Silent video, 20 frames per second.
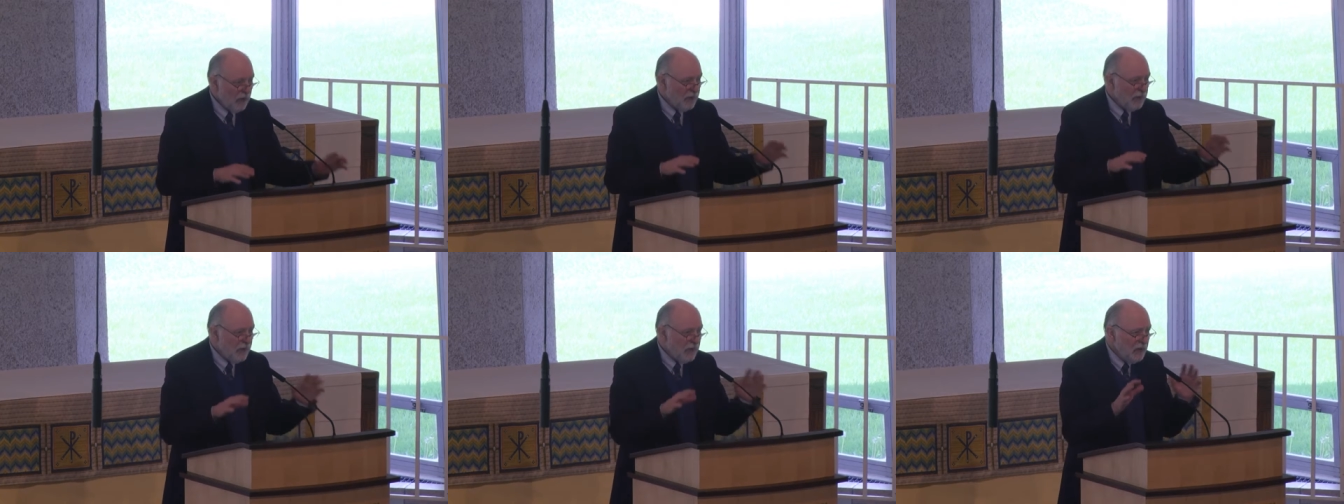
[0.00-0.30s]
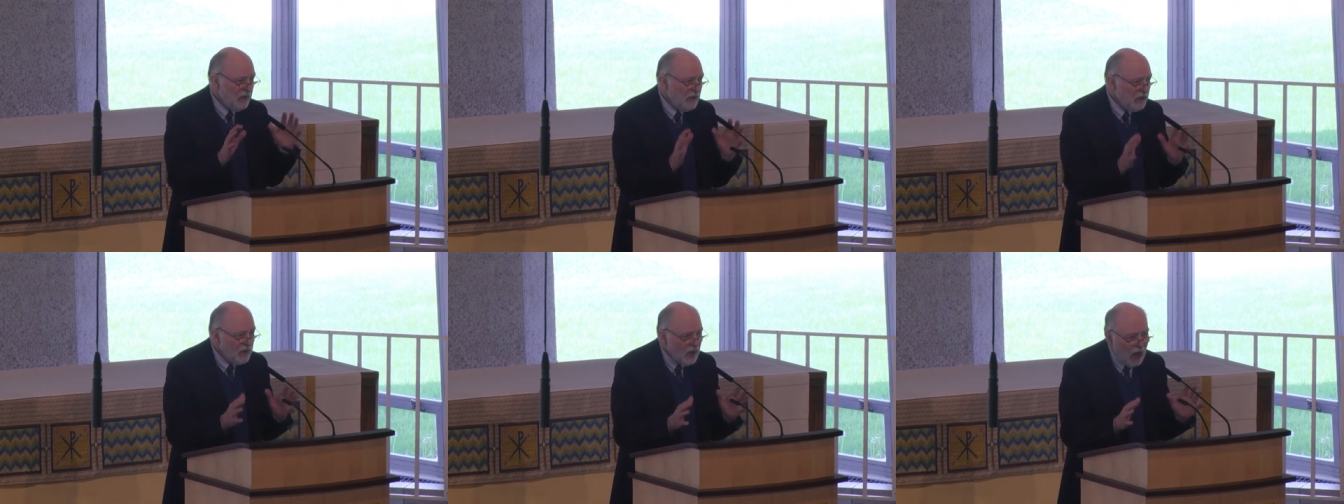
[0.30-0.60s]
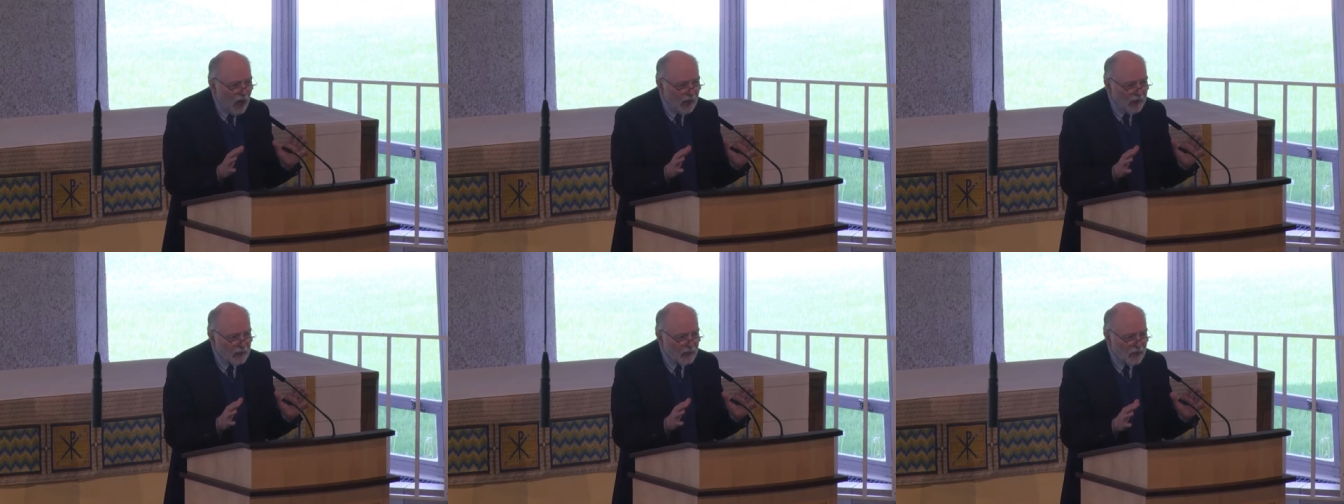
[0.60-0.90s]
earth is
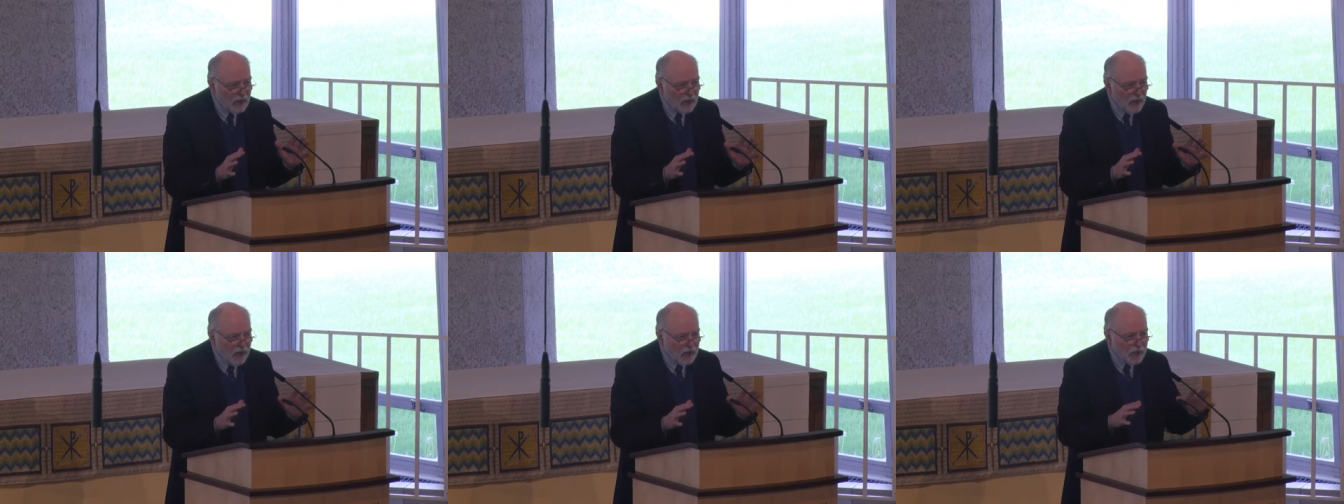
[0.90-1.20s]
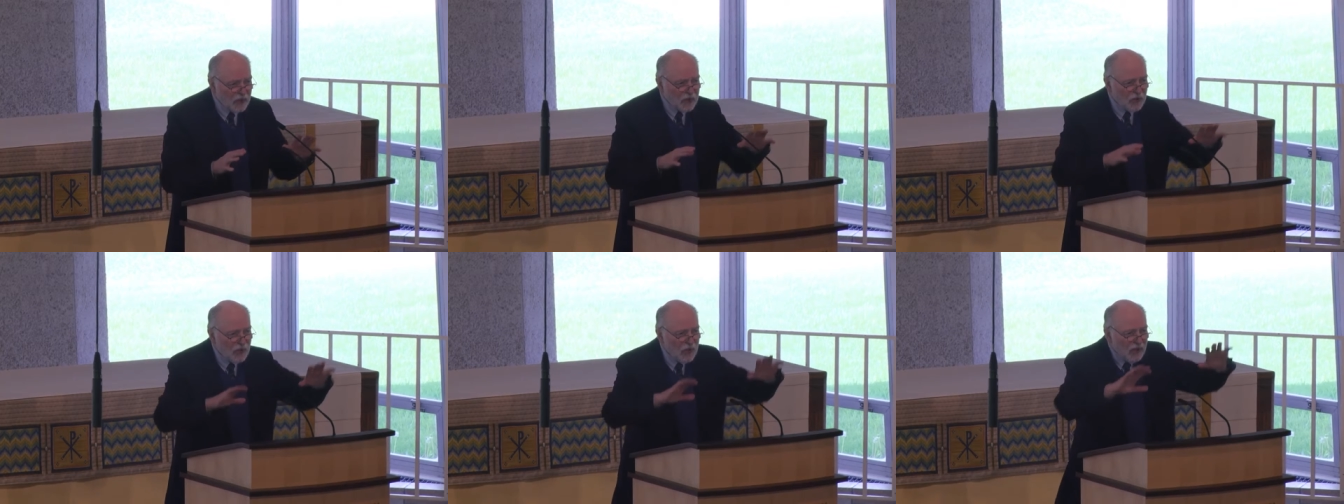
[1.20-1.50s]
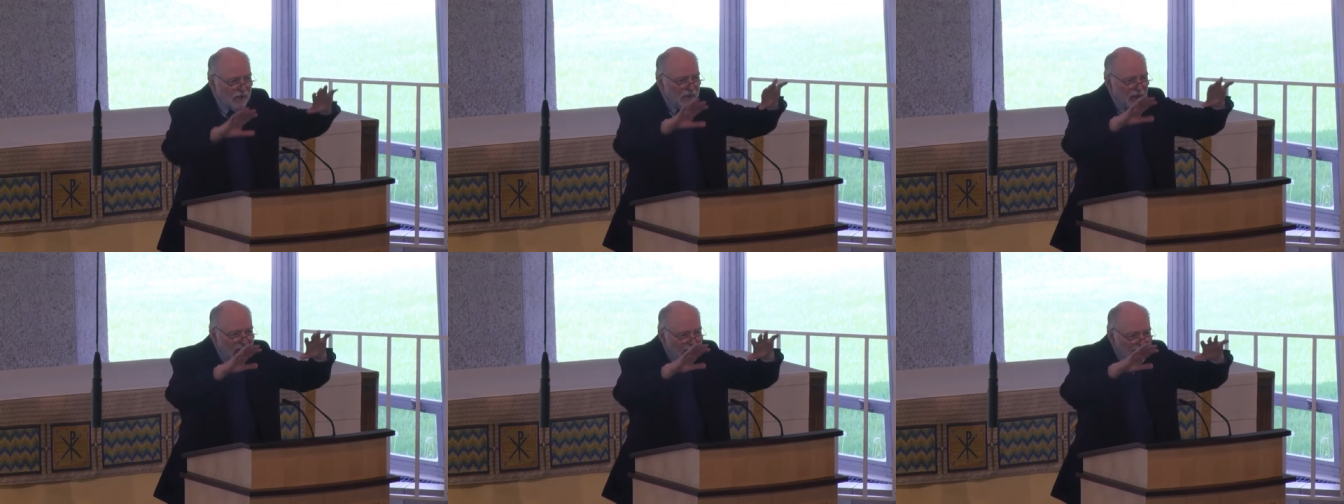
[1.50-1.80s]
not
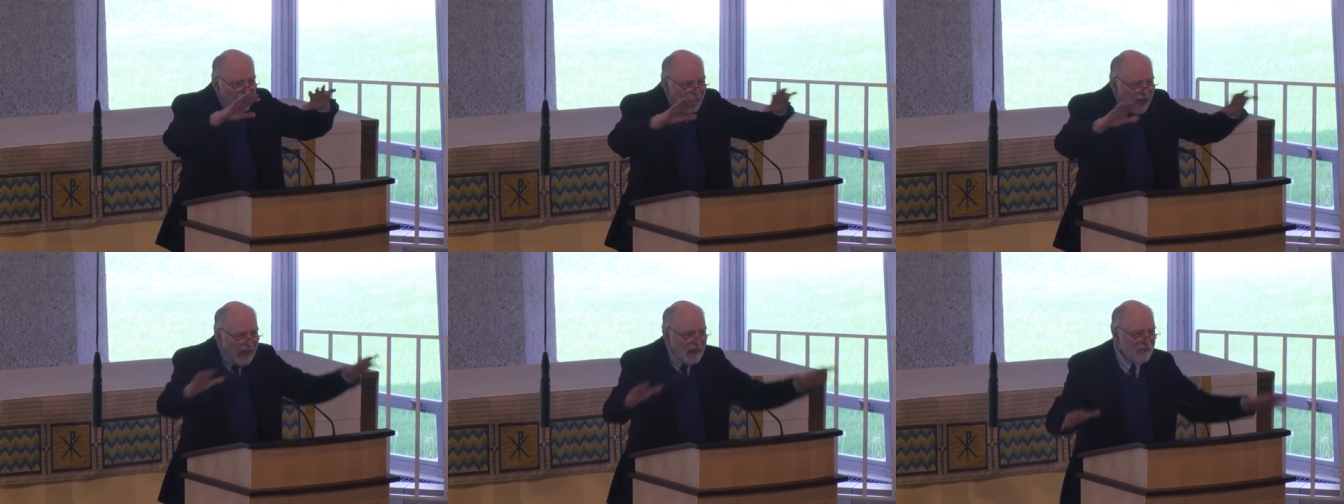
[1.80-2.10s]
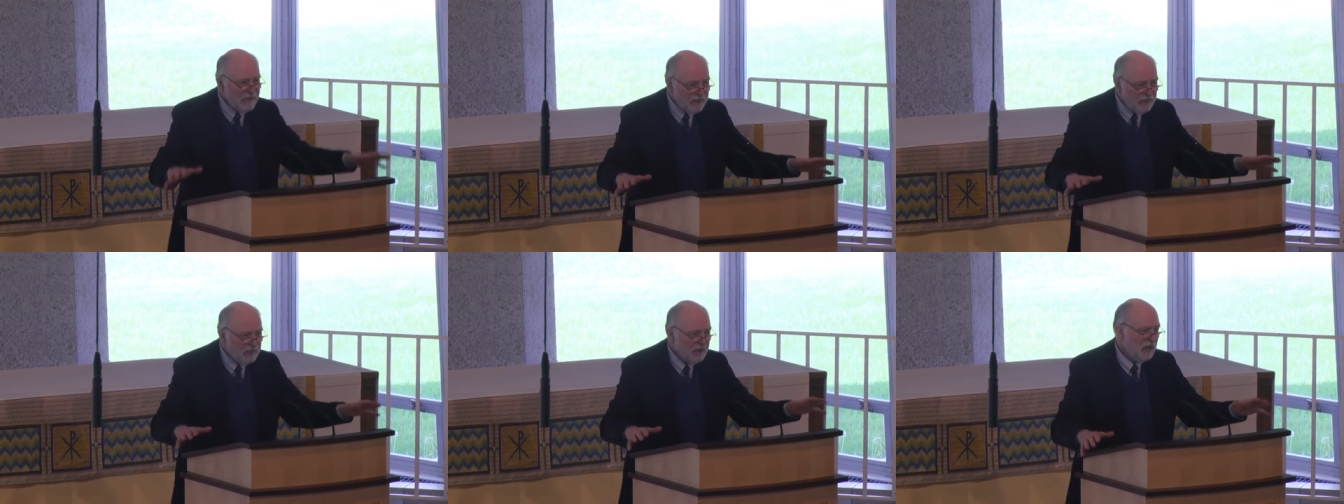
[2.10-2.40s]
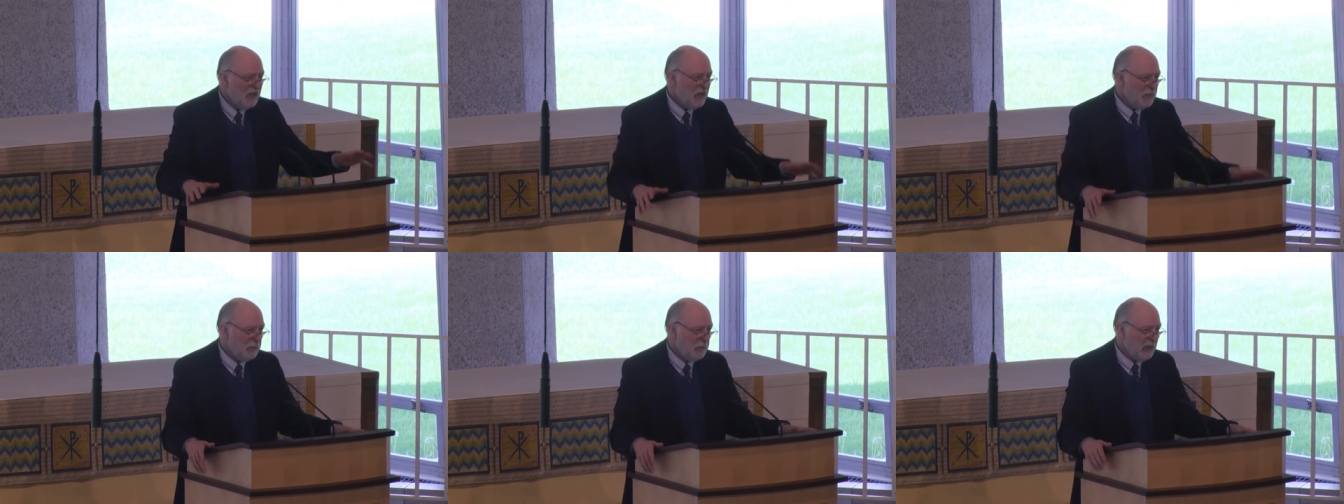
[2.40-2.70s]
sort of a
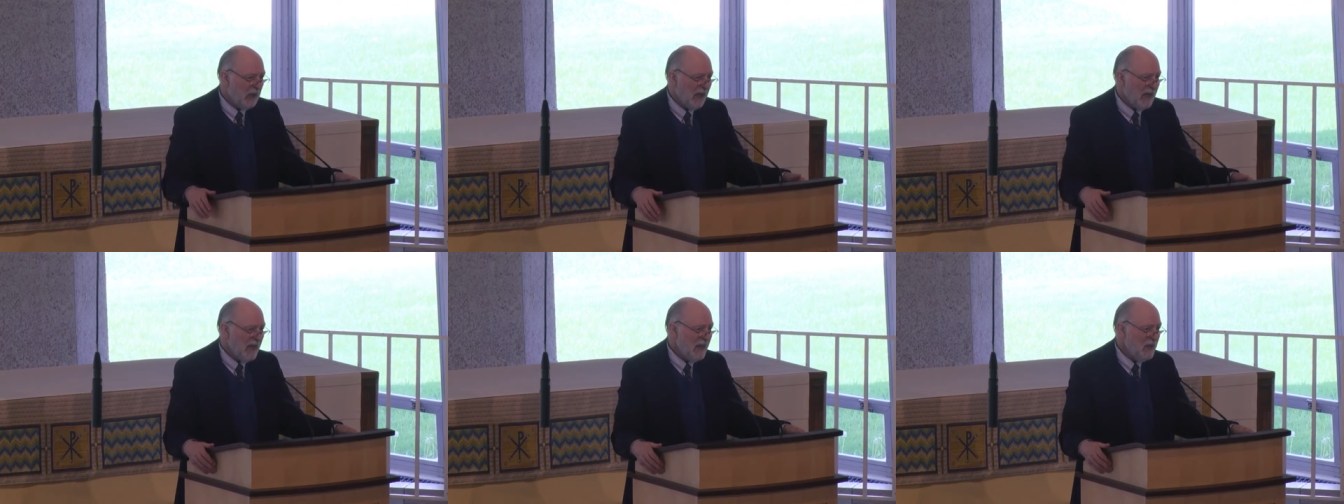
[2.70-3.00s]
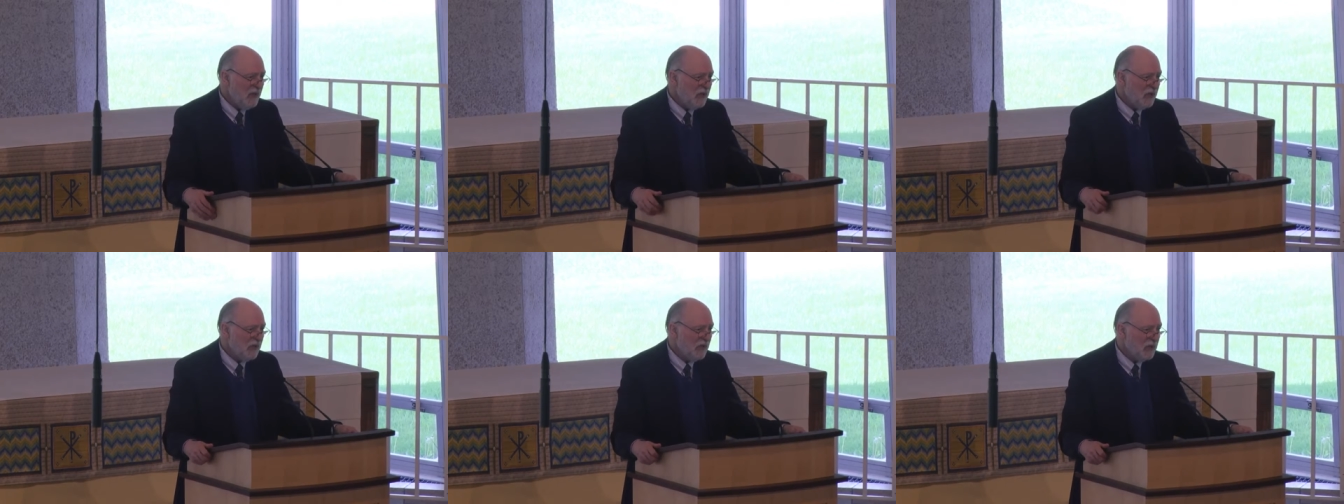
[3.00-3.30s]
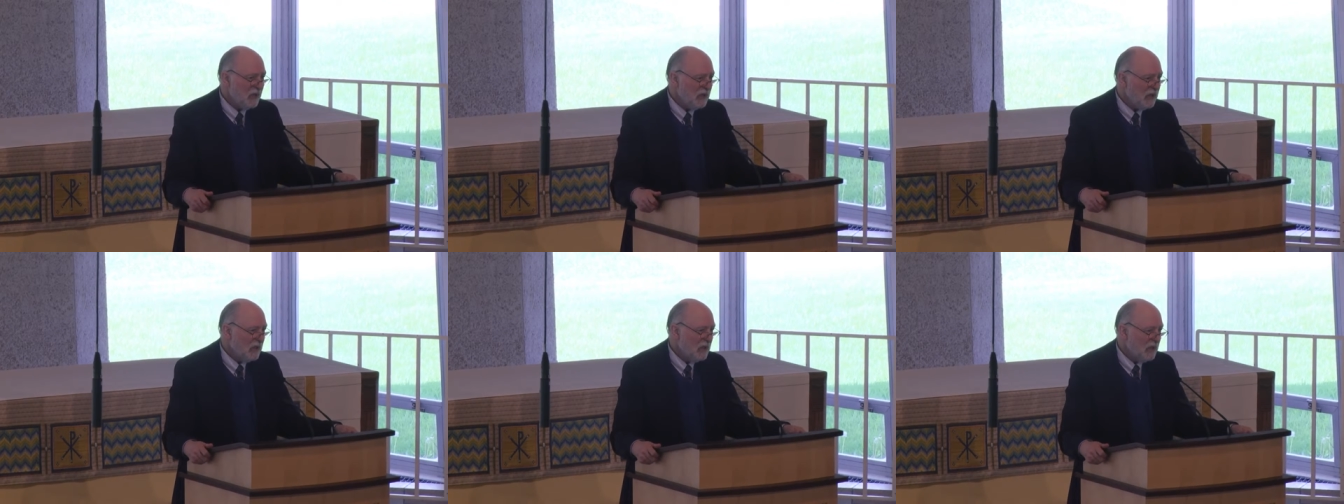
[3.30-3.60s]
lifeless place